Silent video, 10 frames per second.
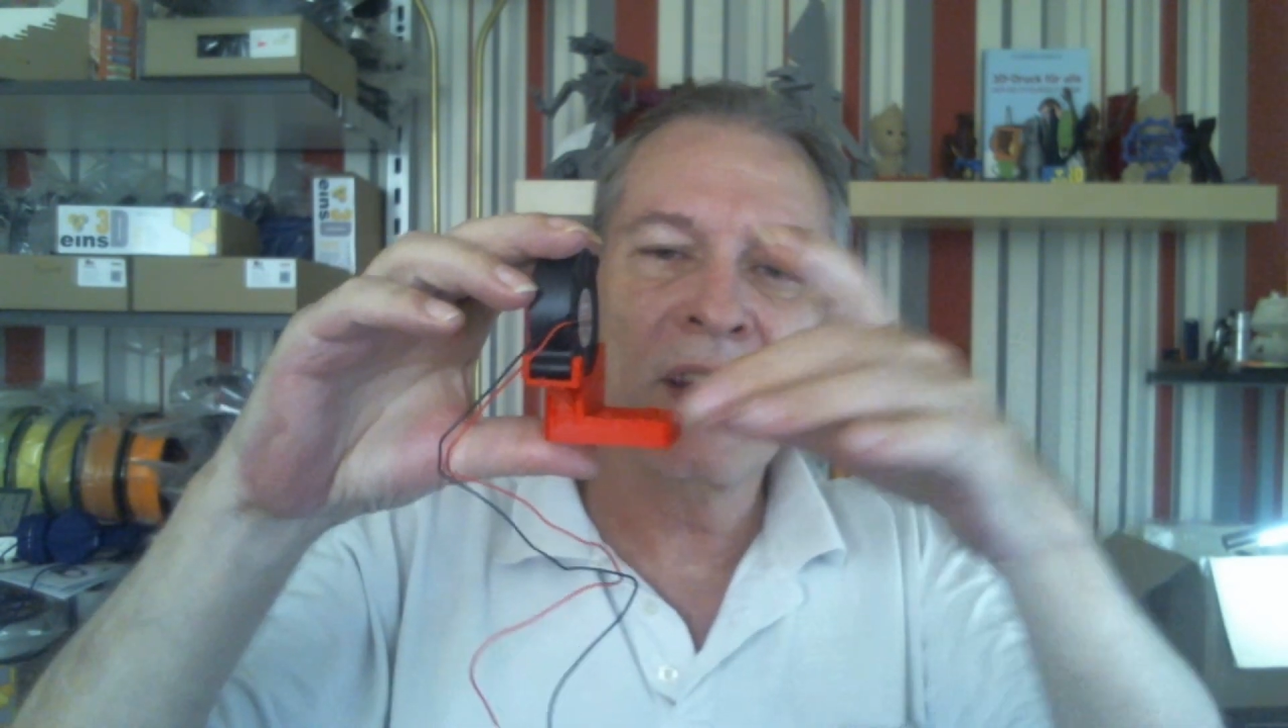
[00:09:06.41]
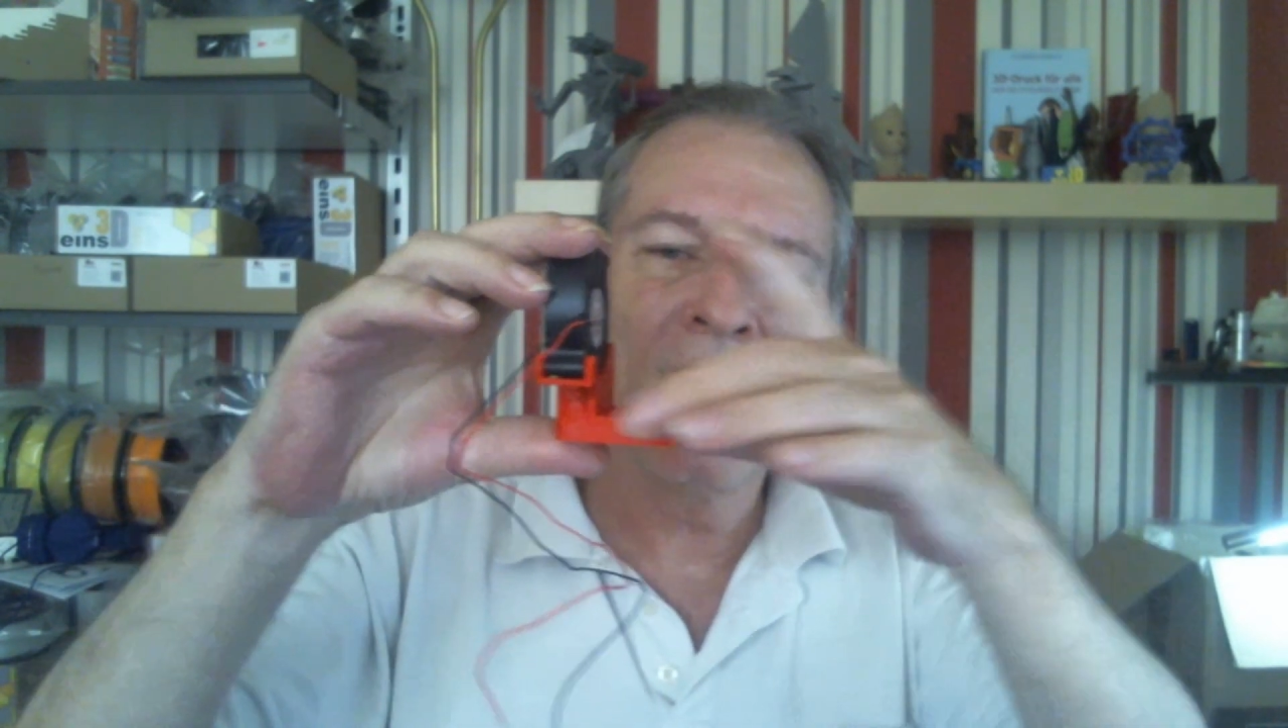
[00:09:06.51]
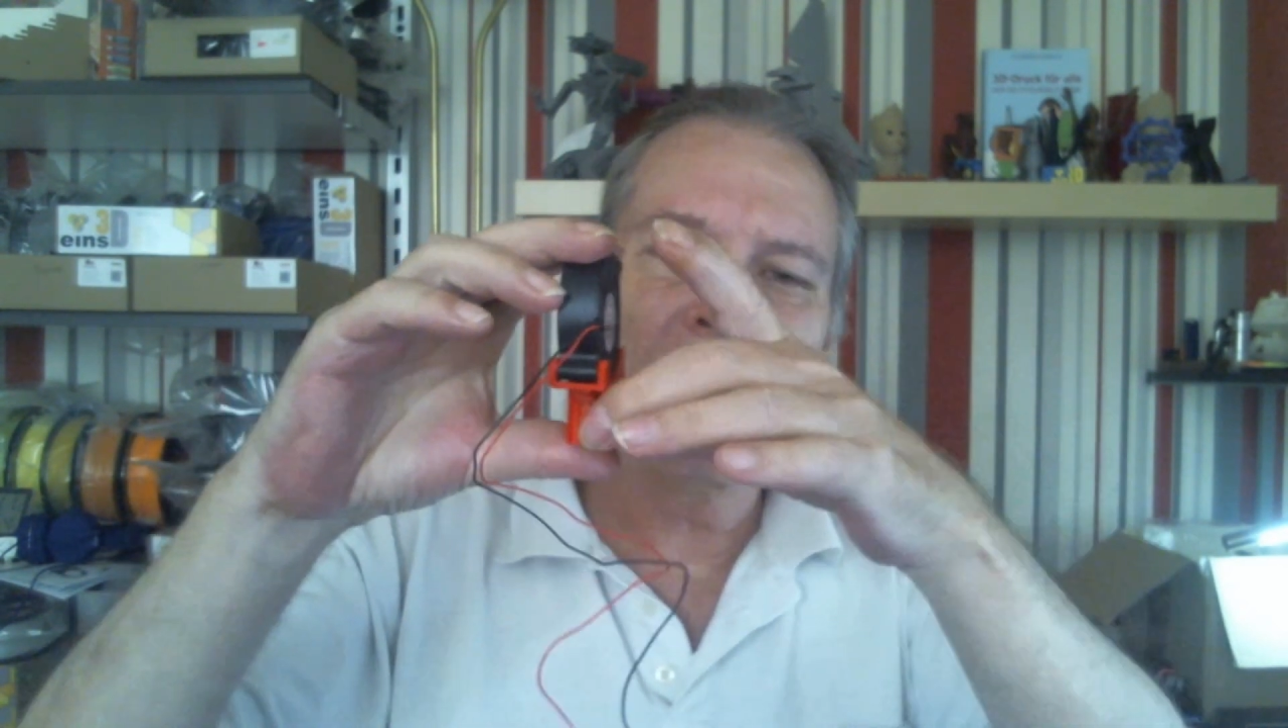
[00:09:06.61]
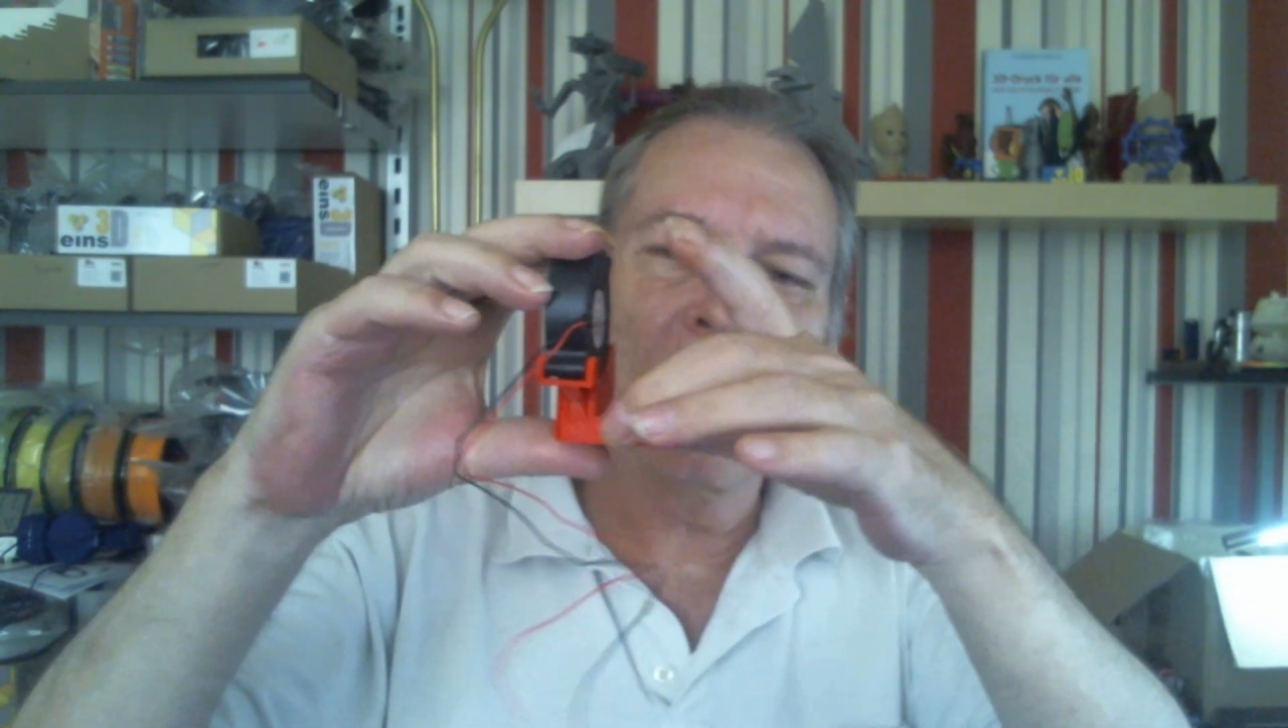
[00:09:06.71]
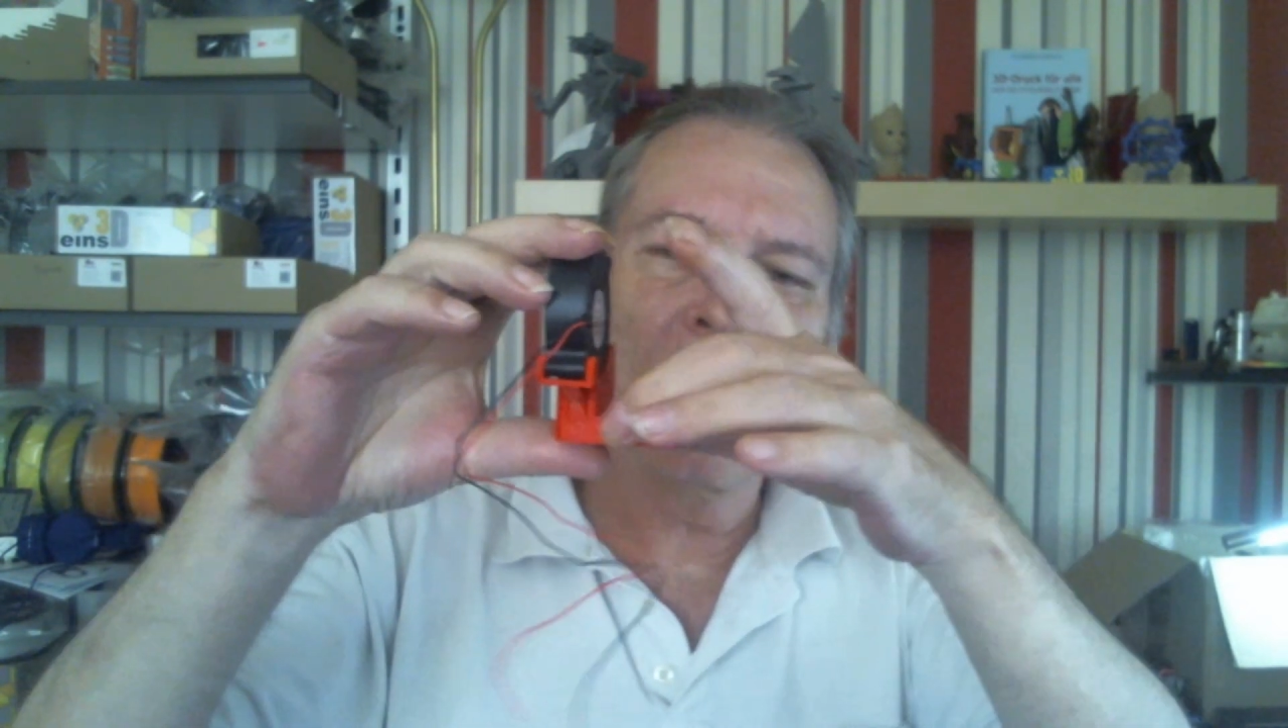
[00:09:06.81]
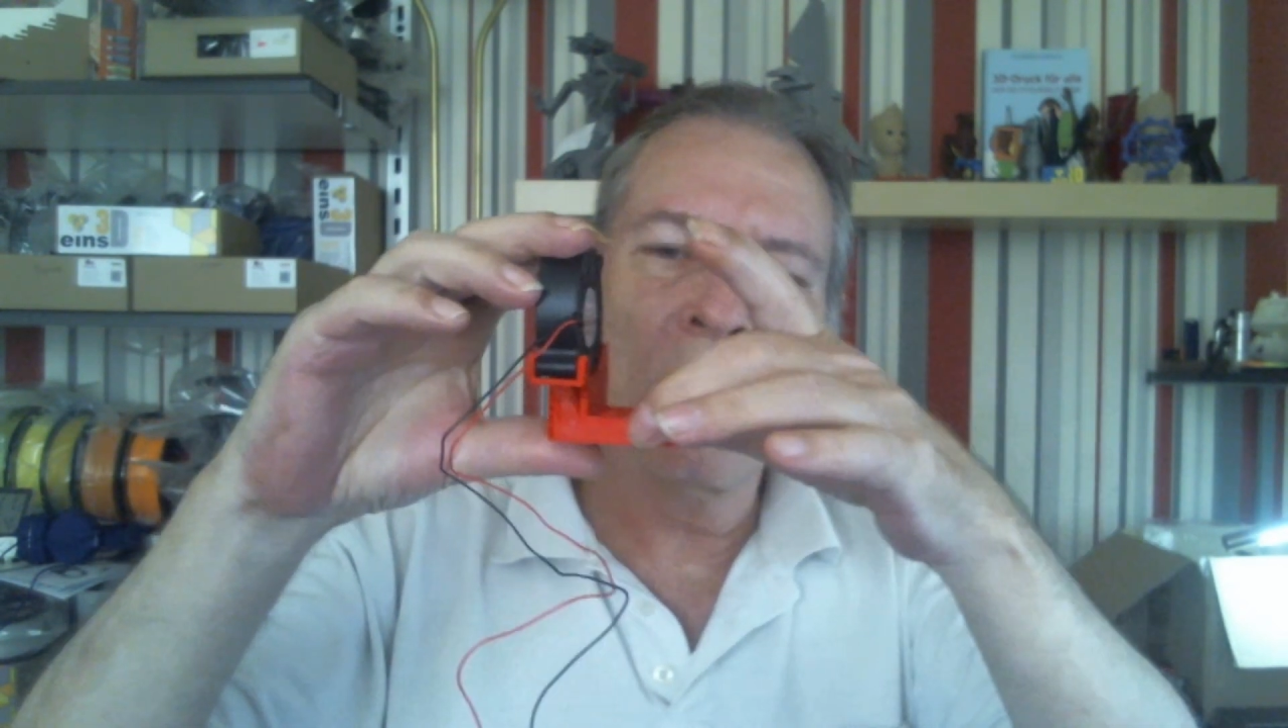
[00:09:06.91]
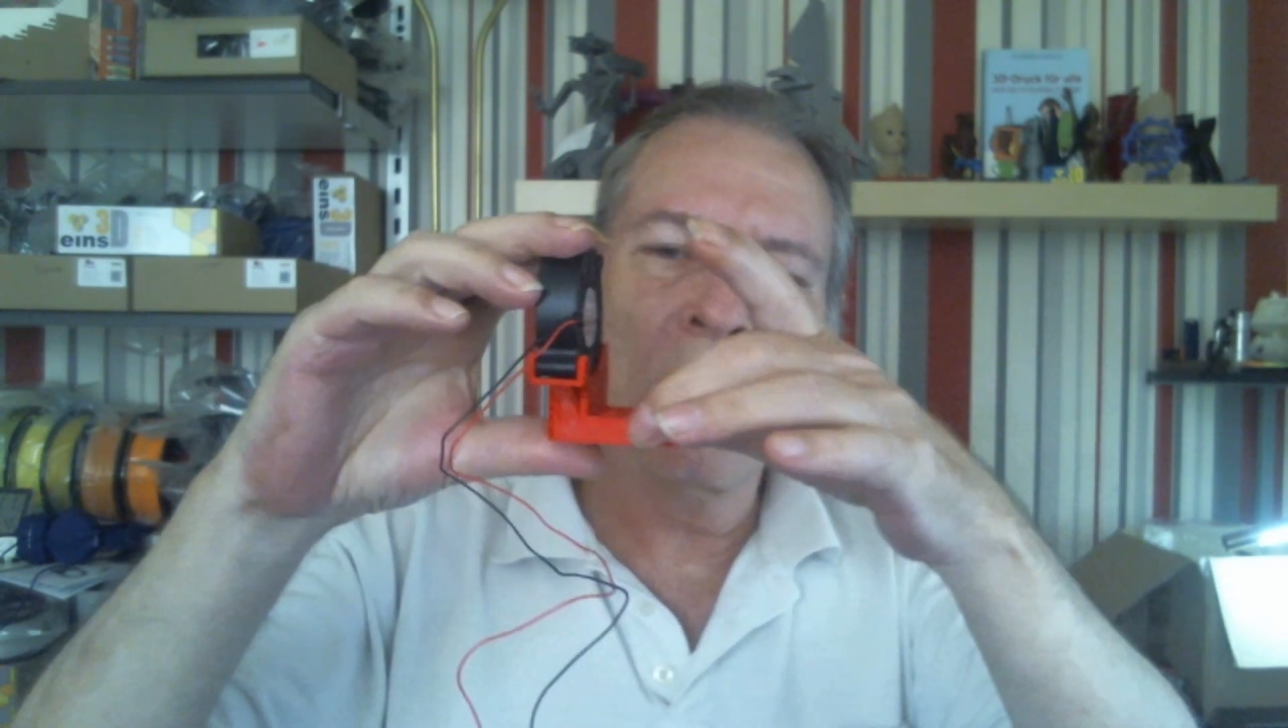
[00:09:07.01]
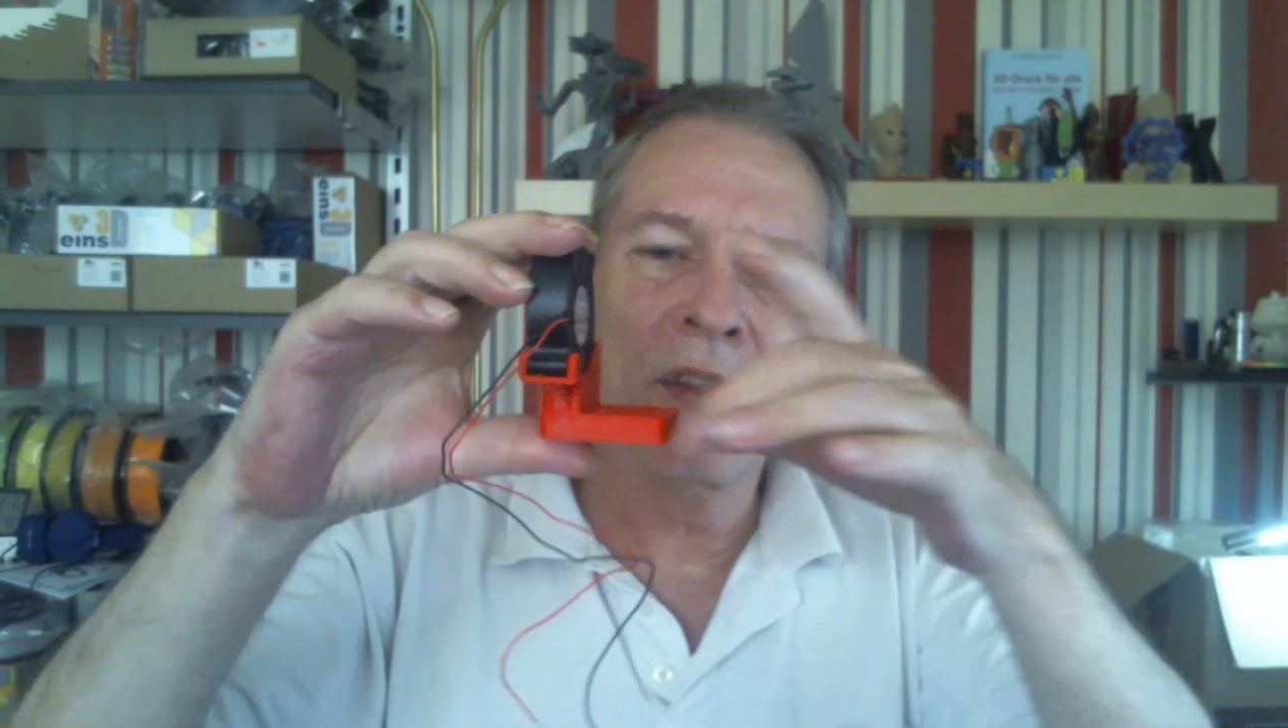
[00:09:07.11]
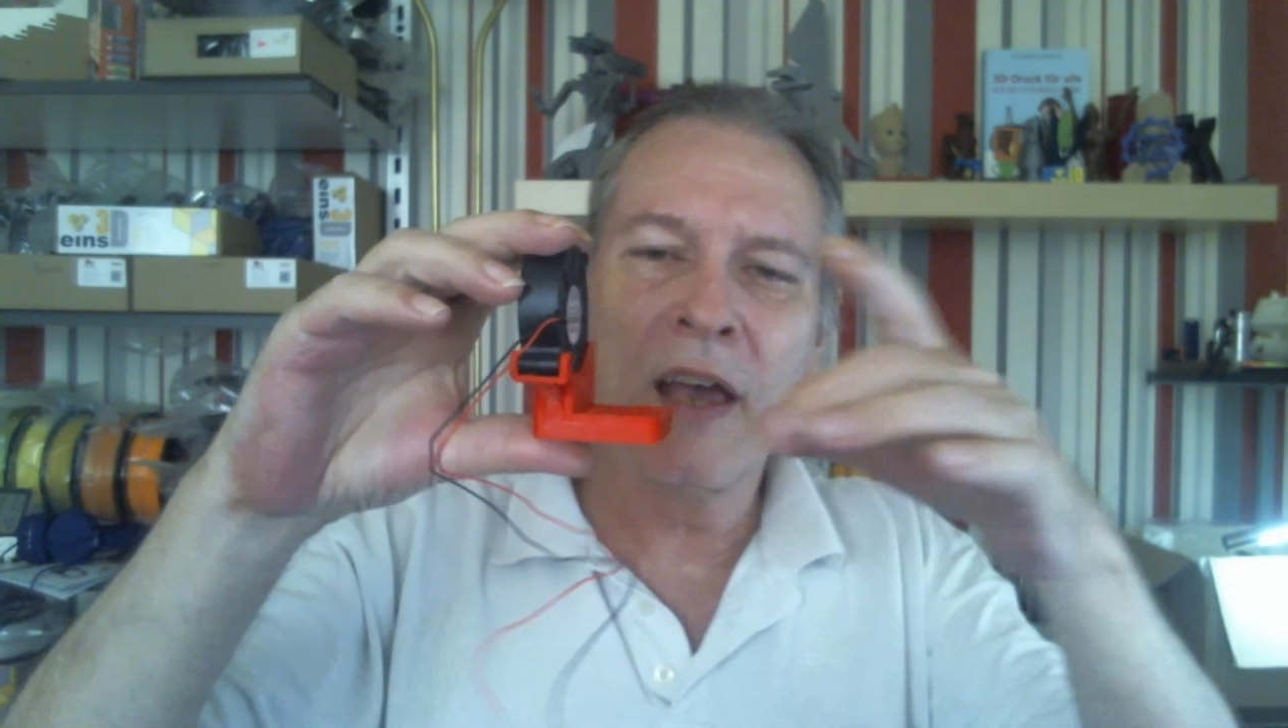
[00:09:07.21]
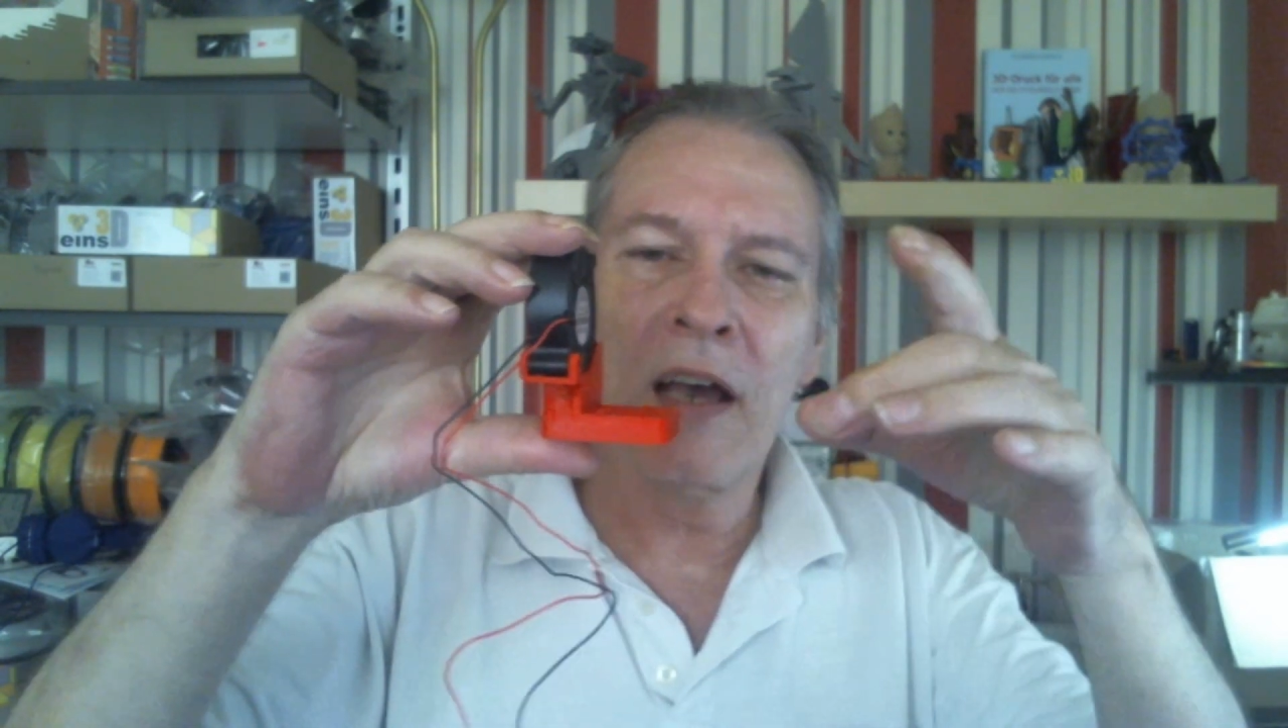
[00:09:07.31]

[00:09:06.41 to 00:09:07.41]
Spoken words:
that are on the